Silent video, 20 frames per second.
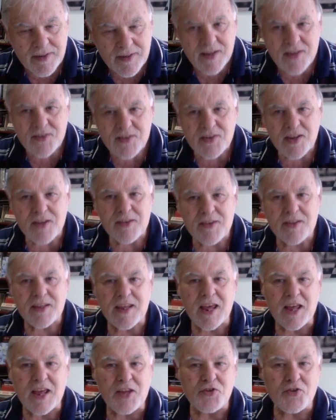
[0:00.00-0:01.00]
So the
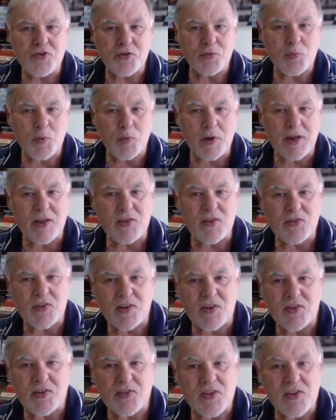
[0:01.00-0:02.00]
engine, when he
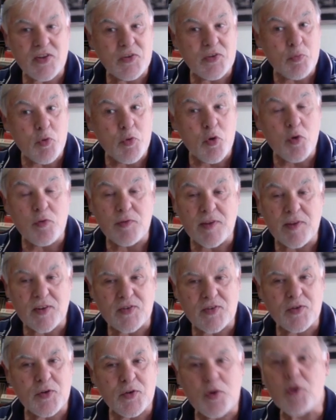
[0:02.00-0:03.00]
says this move
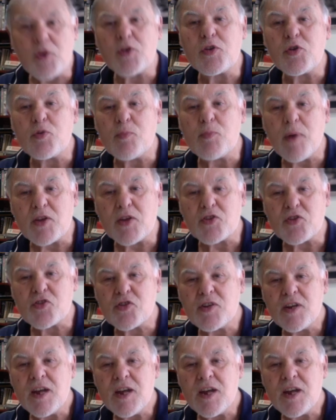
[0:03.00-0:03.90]
doesn't hurt you much,